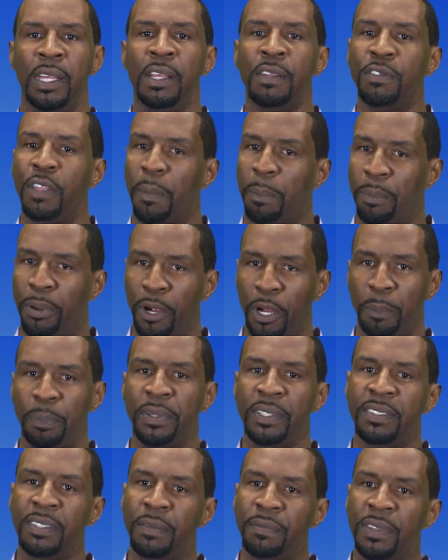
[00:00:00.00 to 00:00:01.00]
The
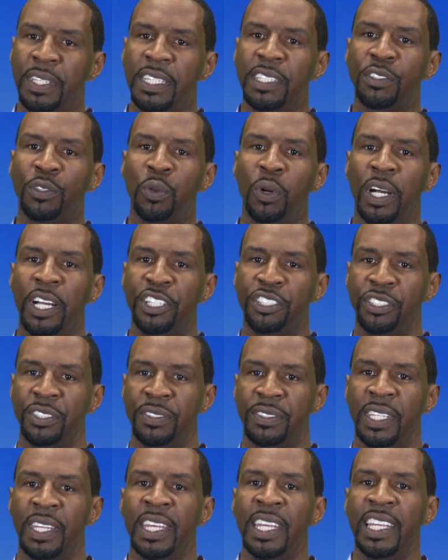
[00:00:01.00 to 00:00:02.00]
purpose of these
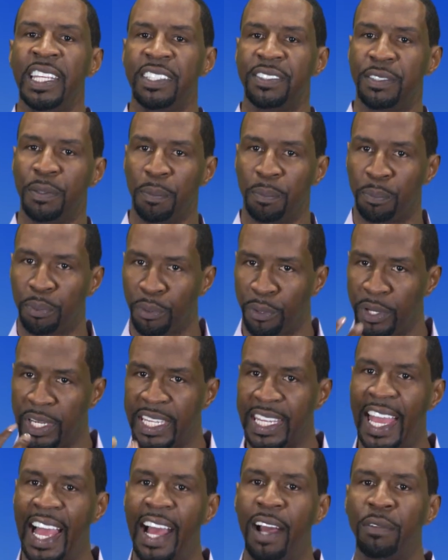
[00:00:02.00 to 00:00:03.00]
questions is to
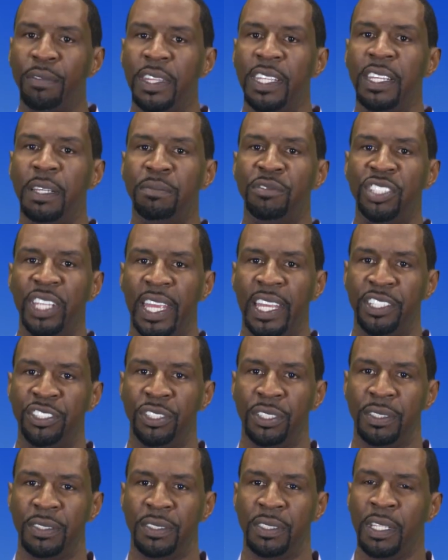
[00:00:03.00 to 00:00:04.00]
bring out the
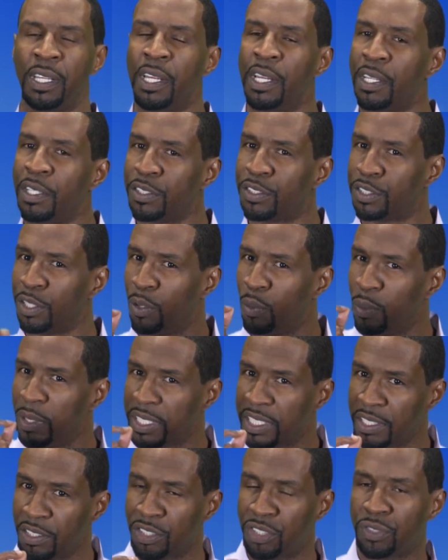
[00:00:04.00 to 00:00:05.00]
objections so we
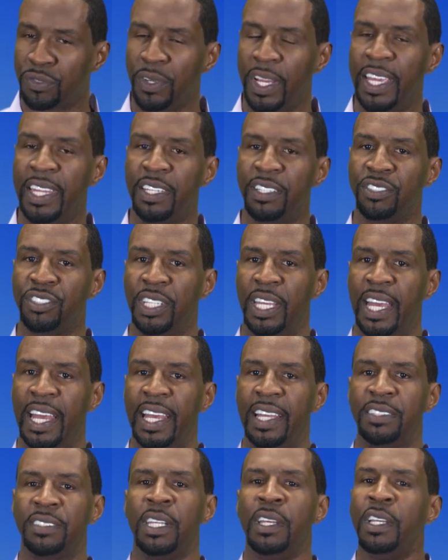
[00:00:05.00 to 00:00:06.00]
can
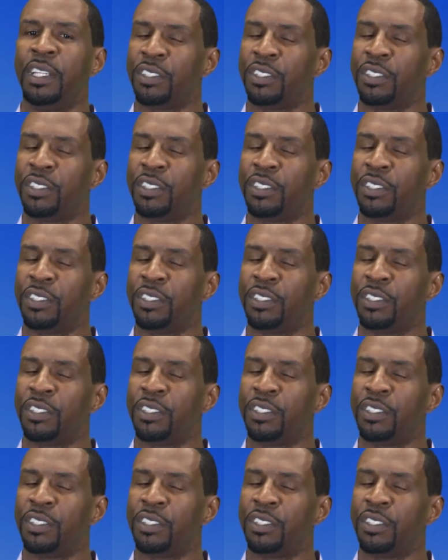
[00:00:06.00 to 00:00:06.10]
strategize